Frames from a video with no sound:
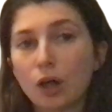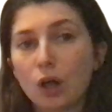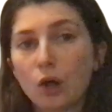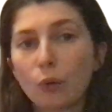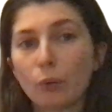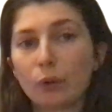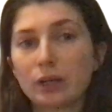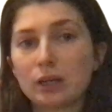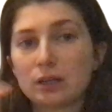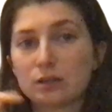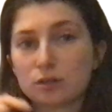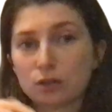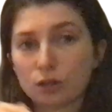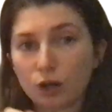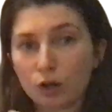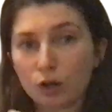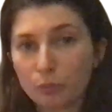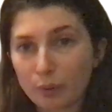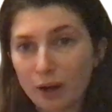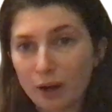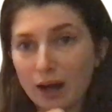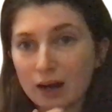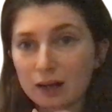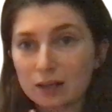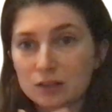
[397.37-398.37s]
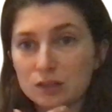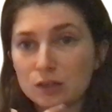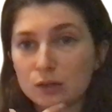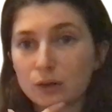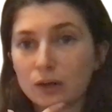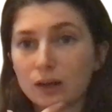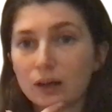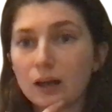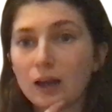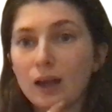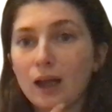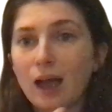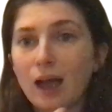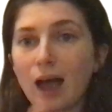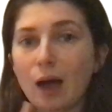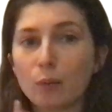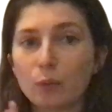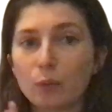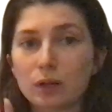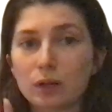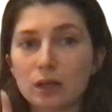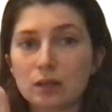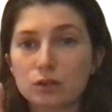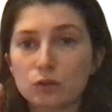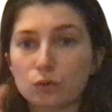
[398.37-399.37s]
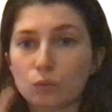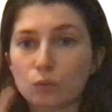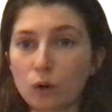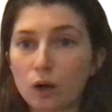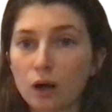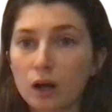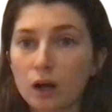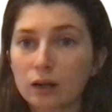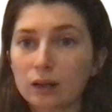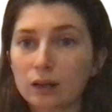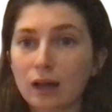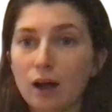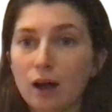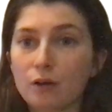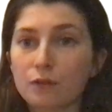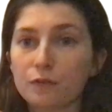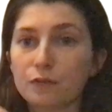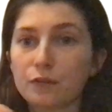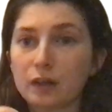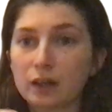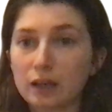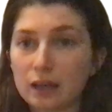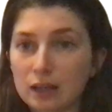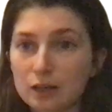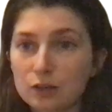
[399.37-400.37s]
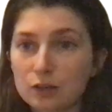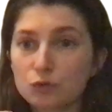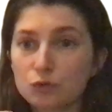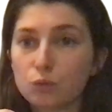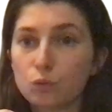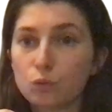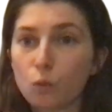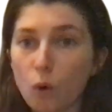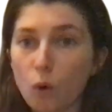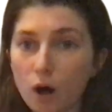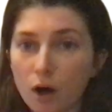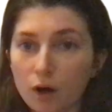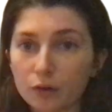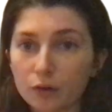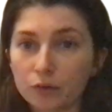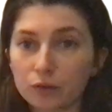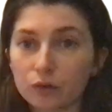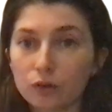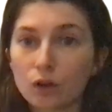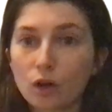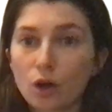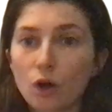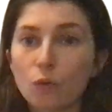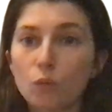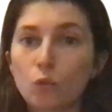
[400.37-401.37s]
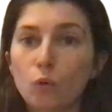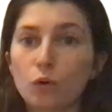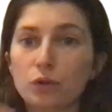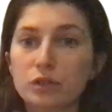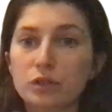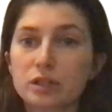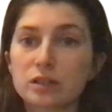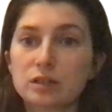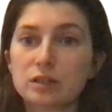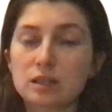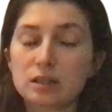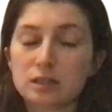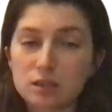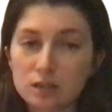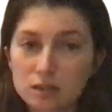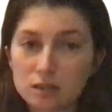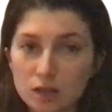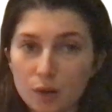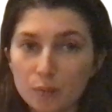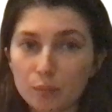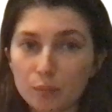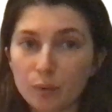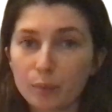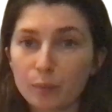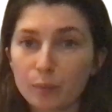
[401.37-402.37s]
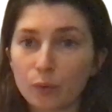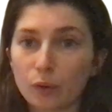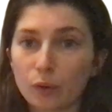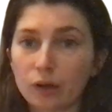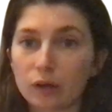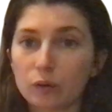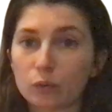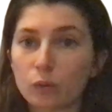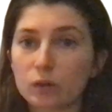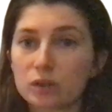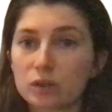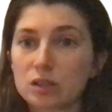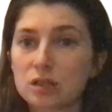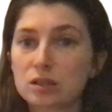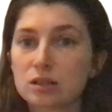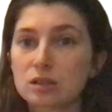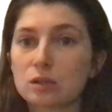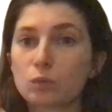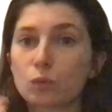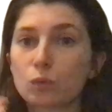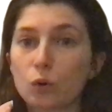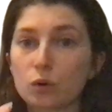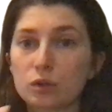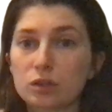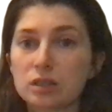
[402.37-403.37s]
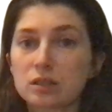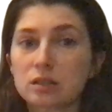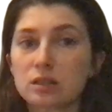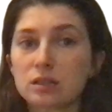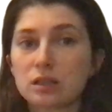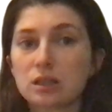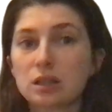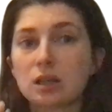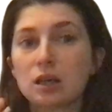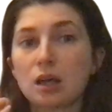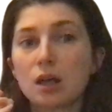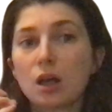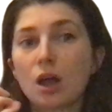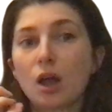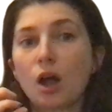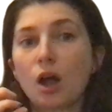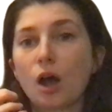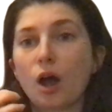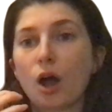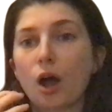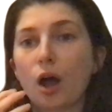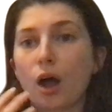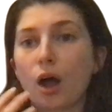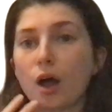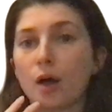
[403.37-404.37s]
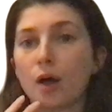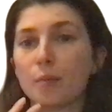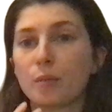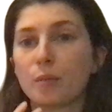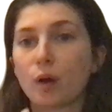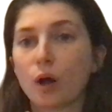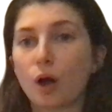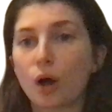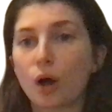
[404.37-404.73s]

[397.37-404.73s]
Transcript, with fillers: We need to go back to it and we need to work out for each one what is the sub point what is what is the um,